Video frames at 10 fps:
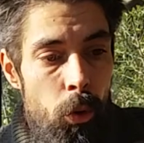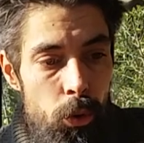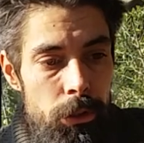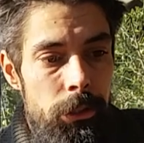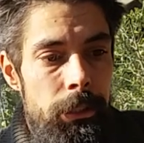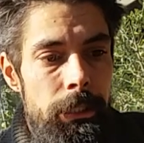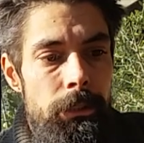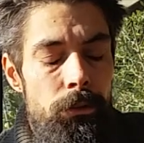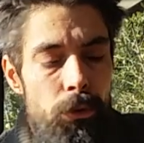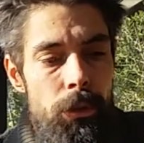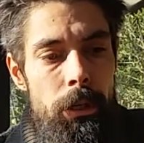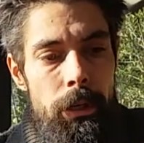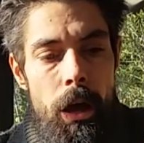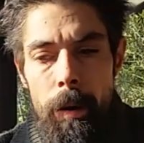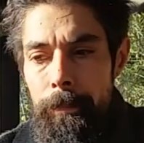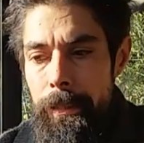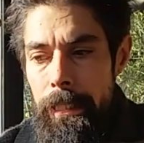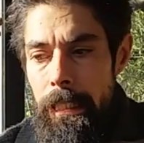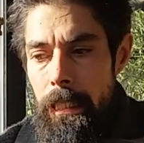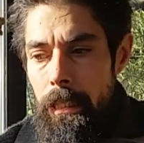ordered this through another
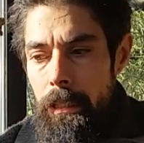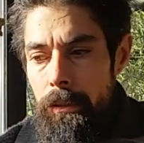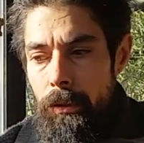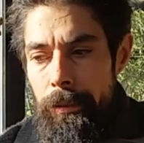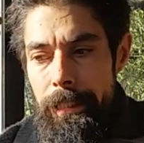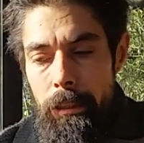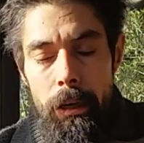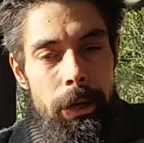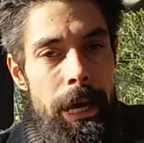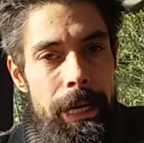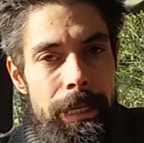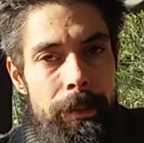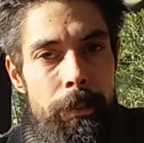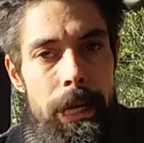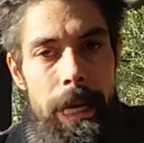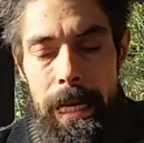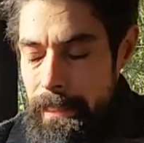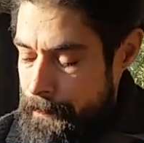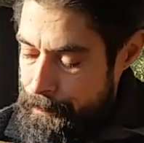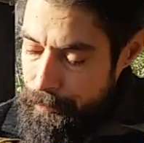company, so I did not have it in my
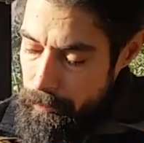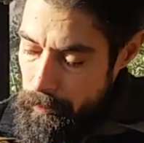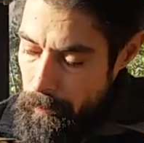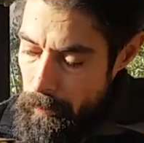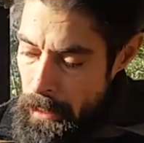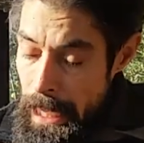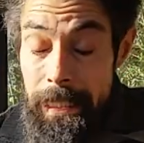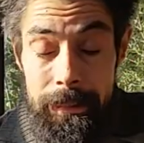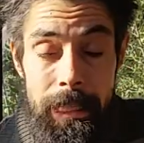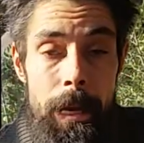hand at the